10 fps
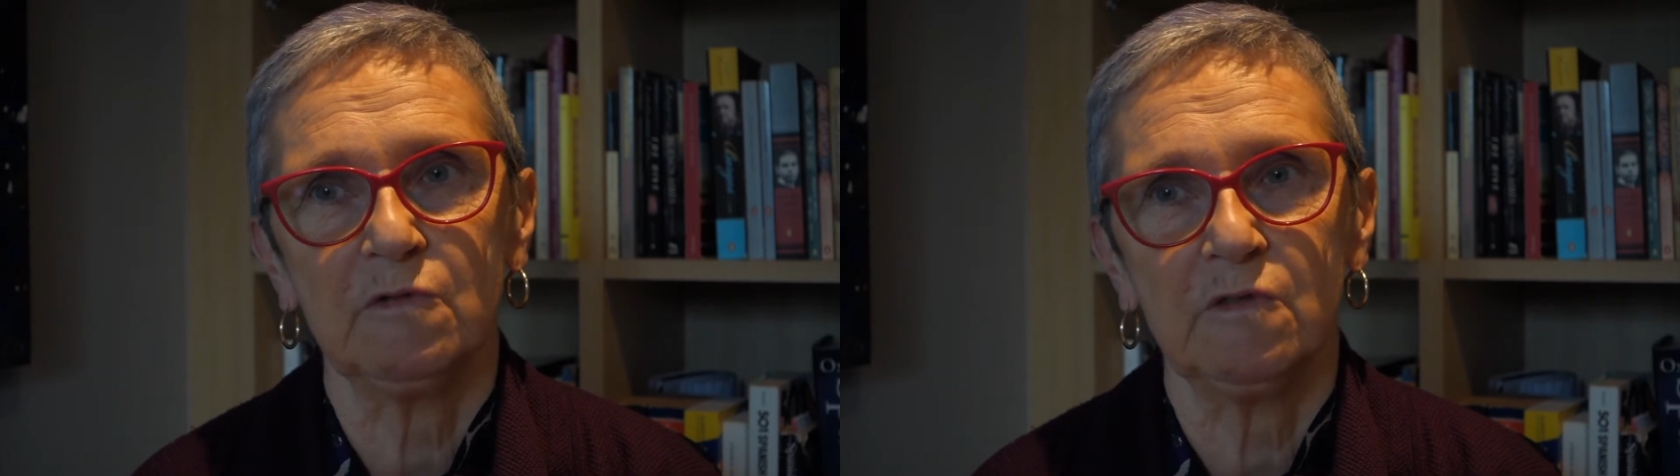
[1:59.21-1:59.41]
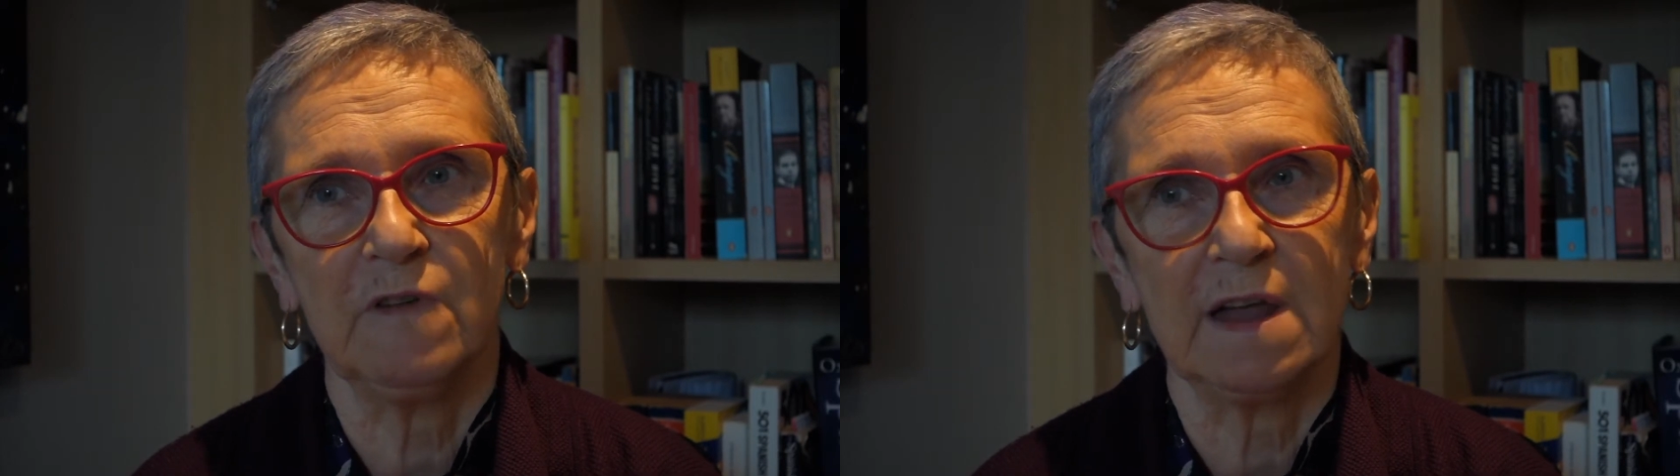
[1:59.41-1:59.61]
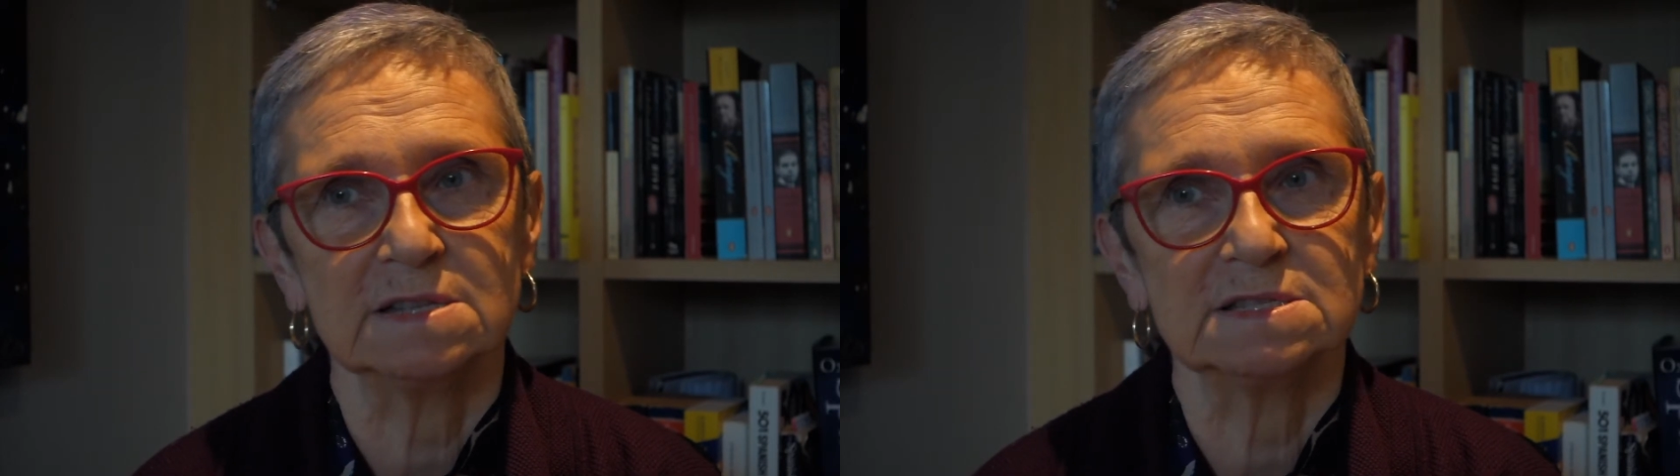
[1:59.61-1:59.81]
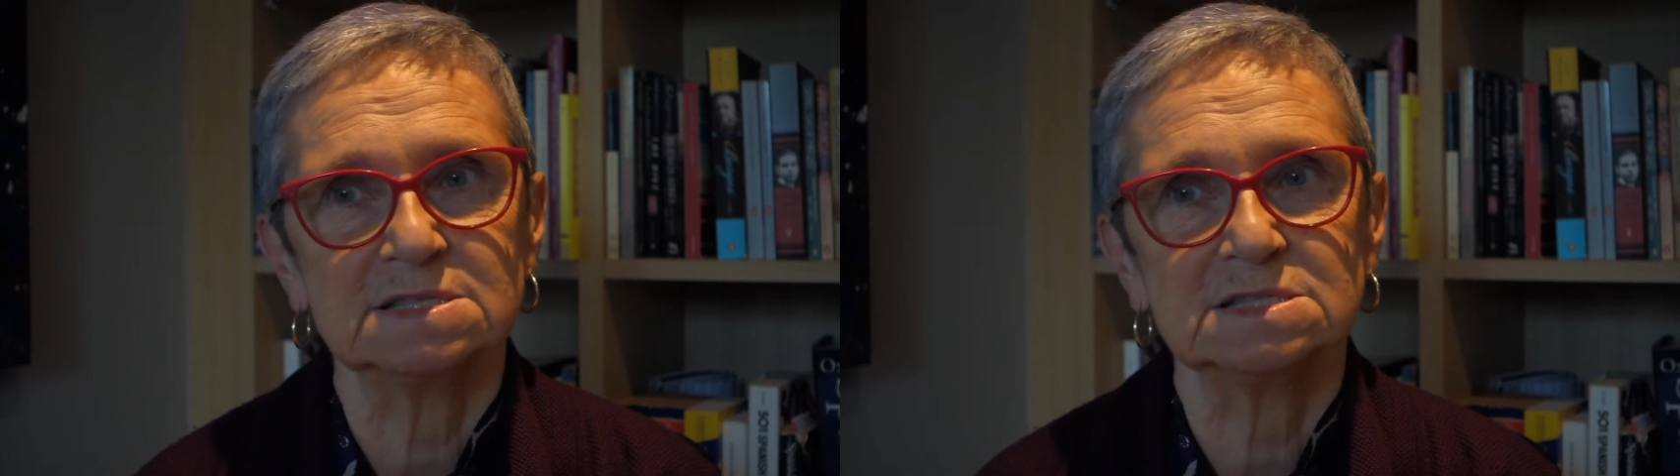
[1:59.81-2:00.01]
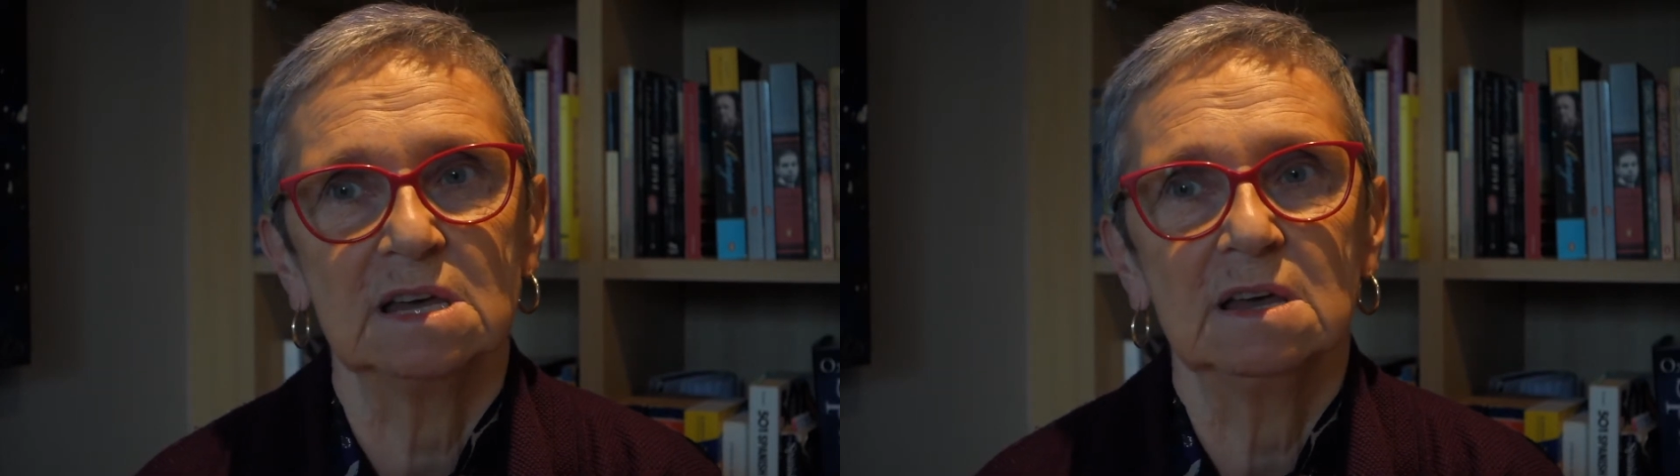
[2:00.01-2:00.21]
of
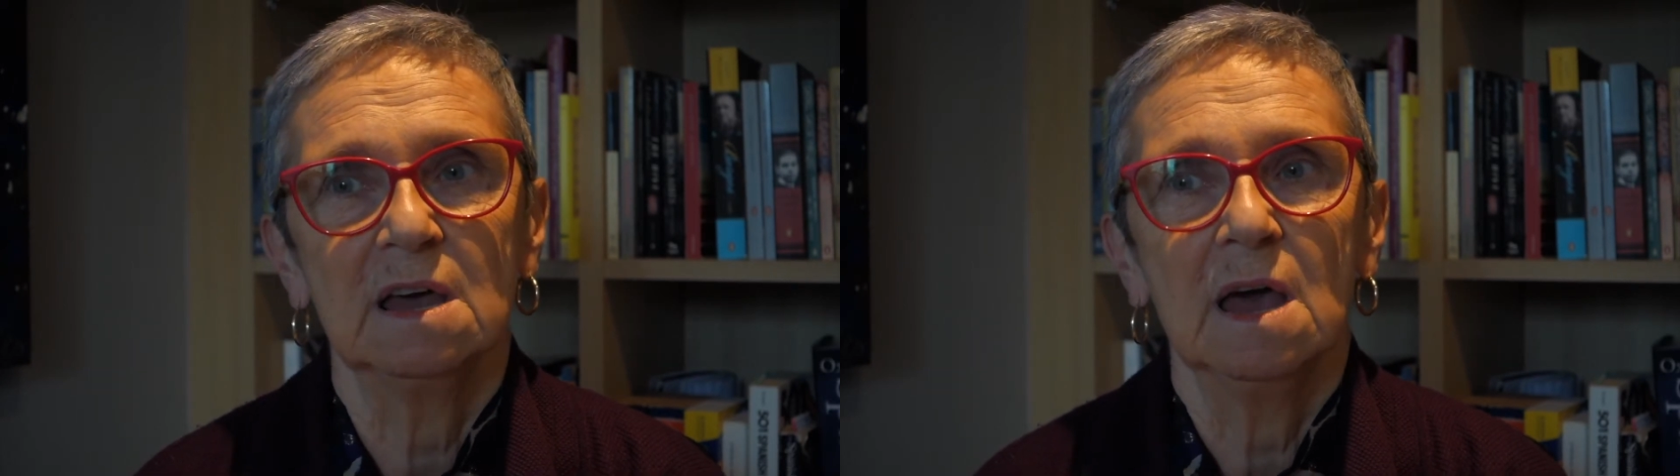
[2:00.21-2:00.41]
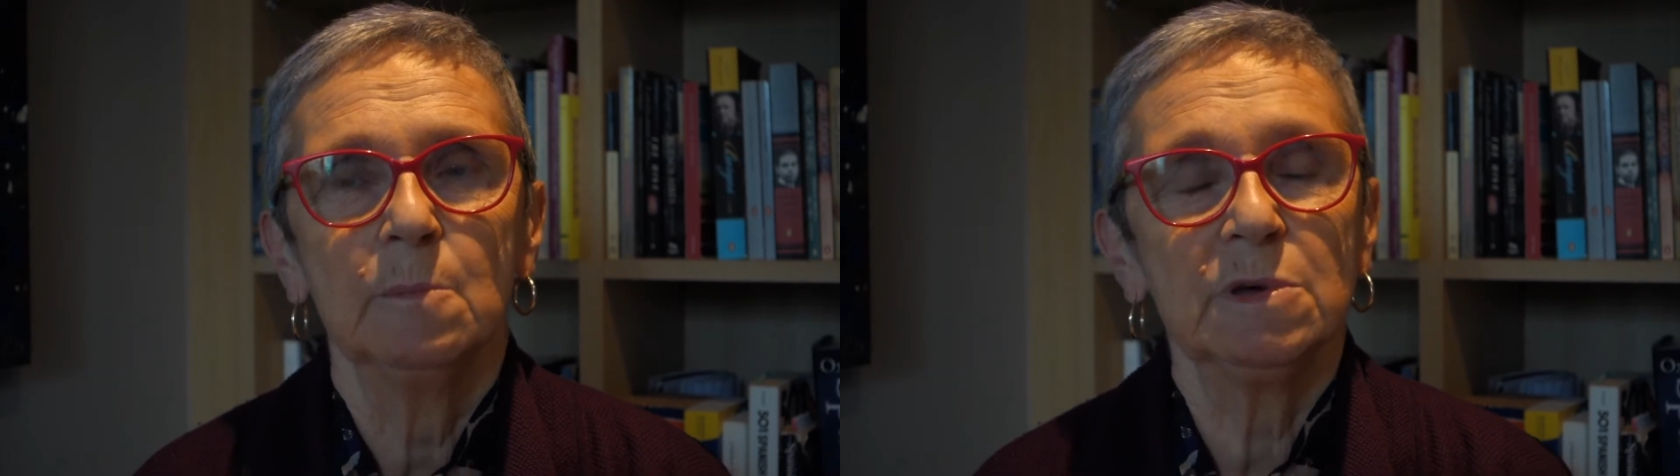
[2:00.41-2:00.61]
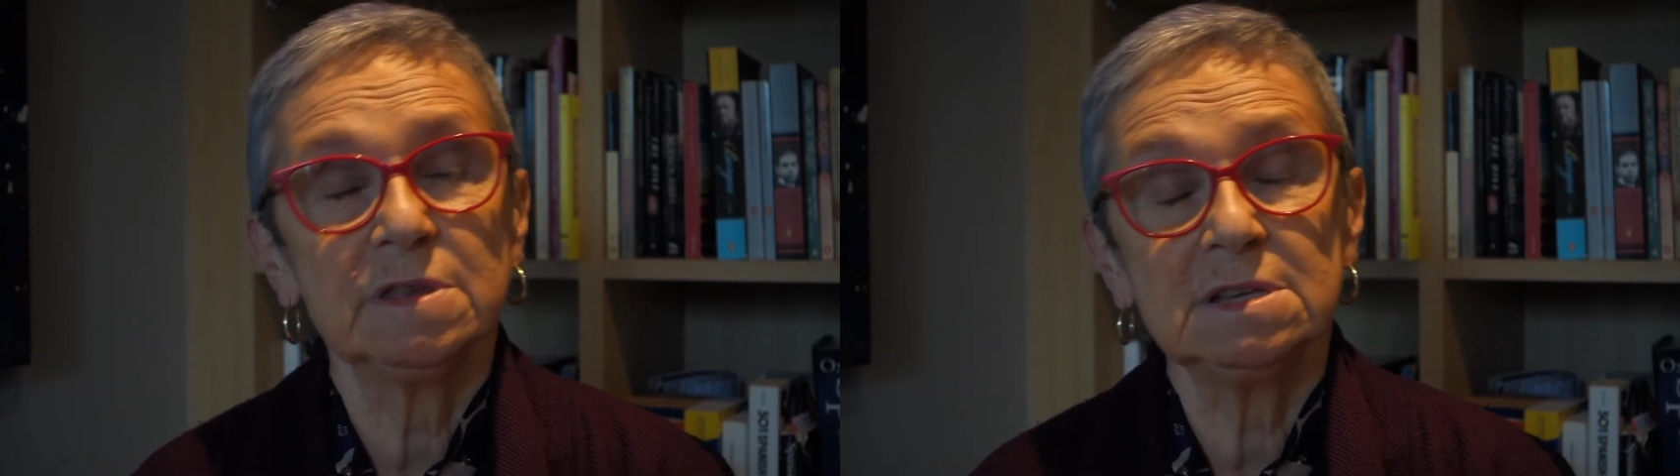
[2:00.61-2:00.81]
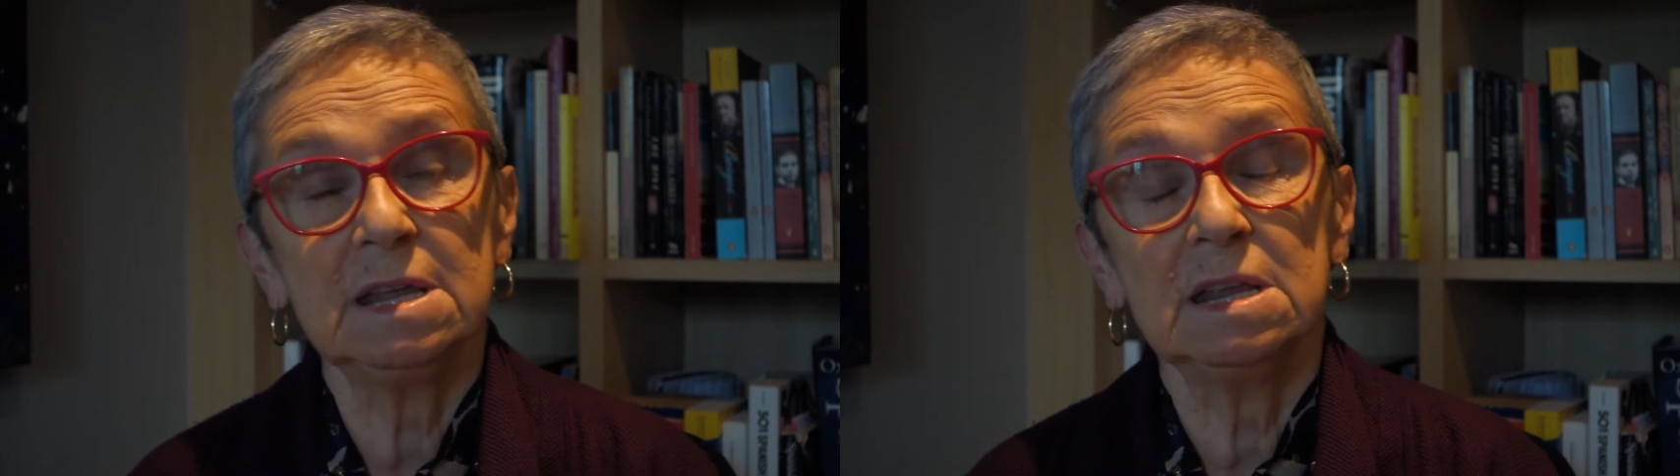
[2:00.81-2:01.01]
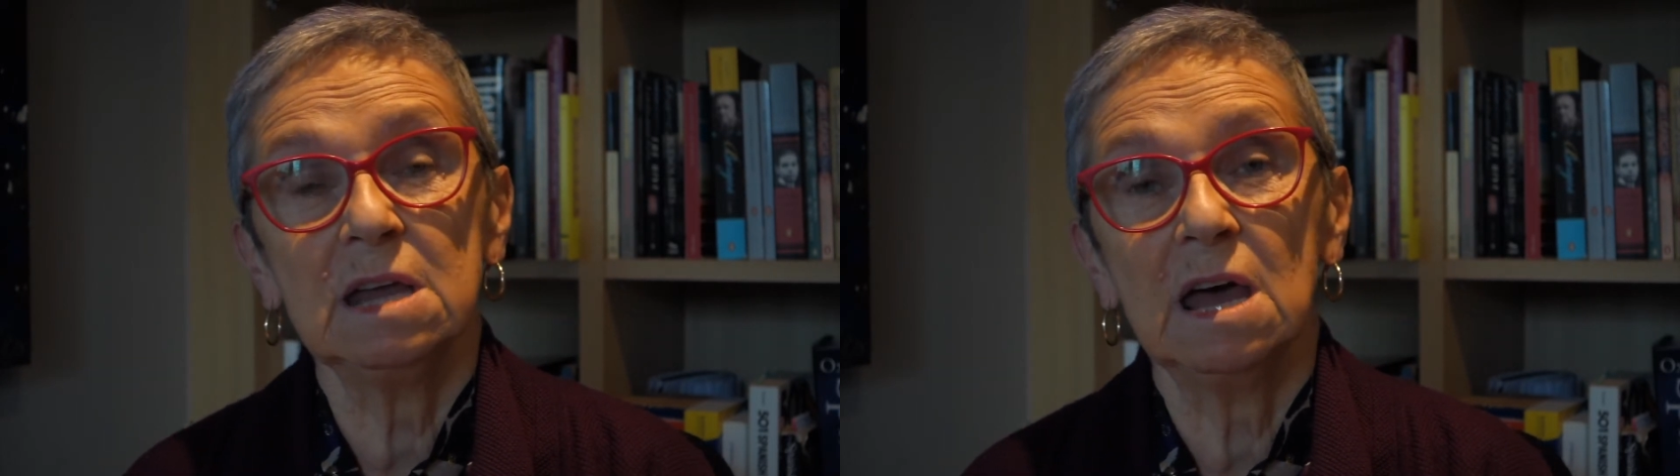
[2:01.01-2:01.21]
events. But
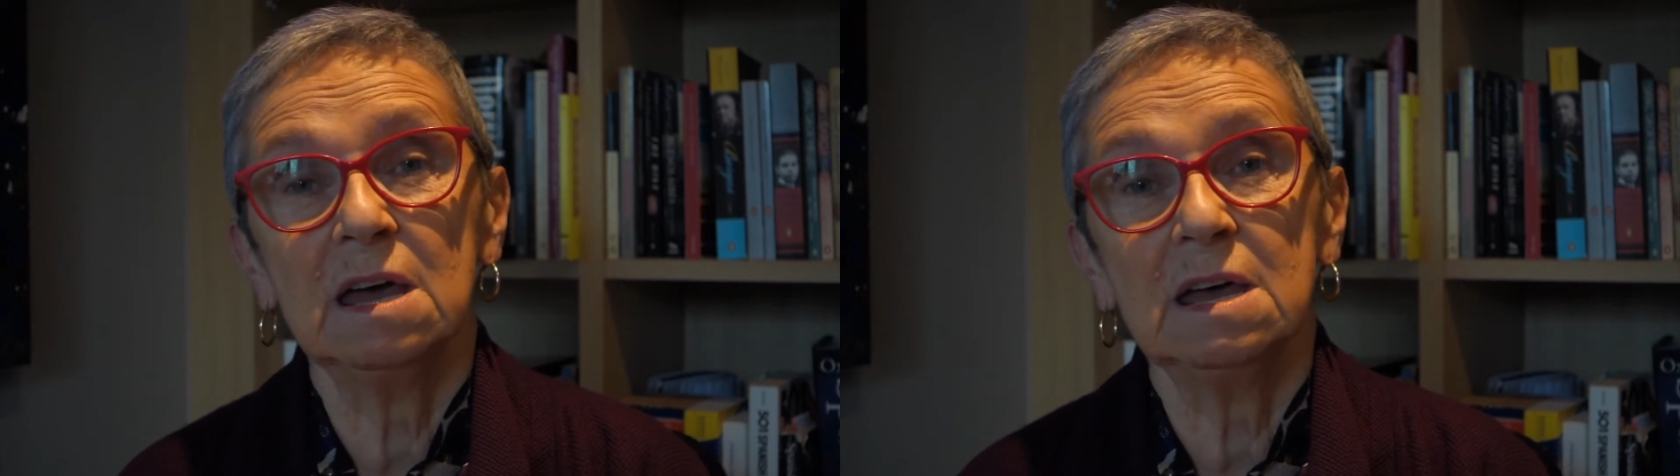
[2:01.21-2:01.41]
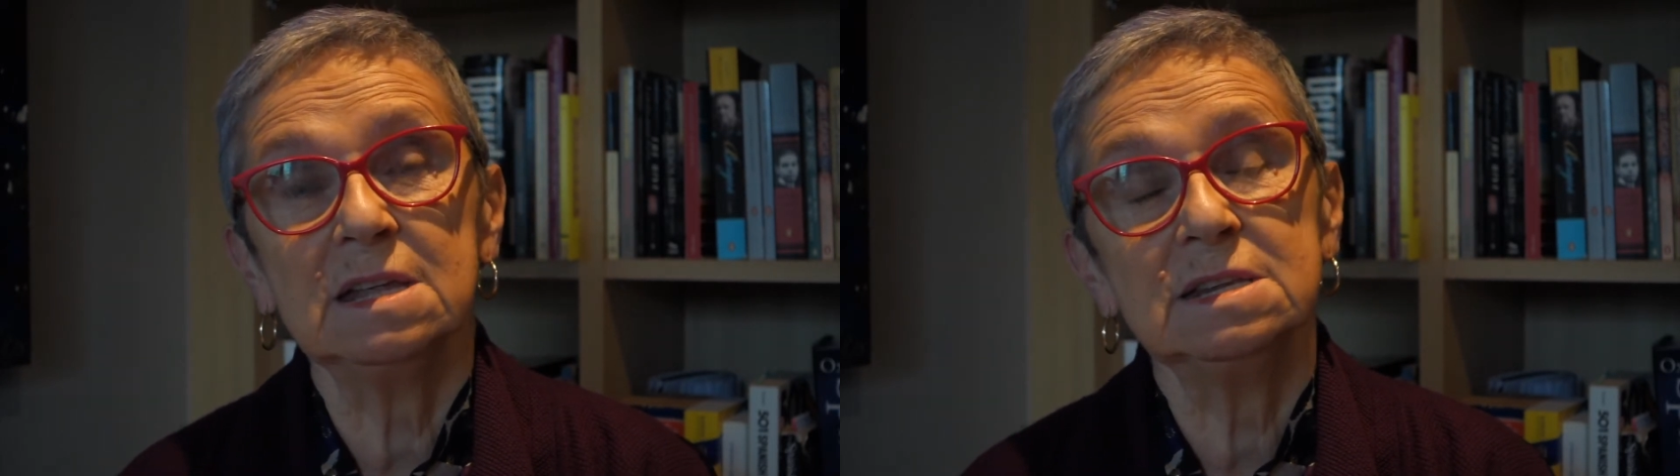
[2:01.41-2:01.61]
the uh,